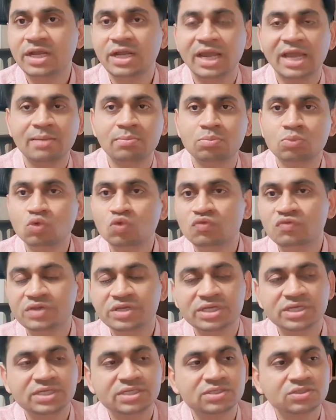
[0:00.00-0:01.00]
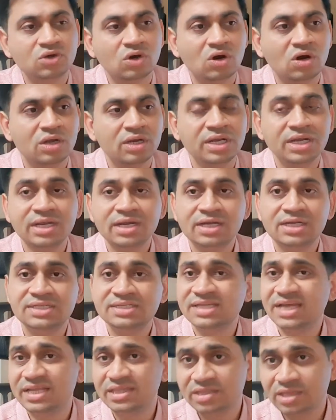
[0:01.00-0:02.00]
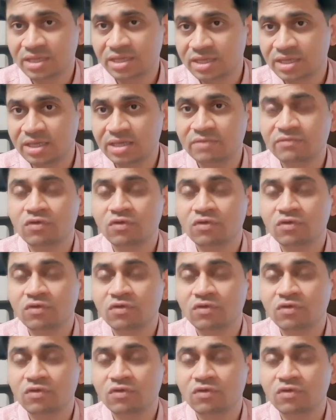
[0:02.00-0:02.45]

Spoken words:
like movies or design thinking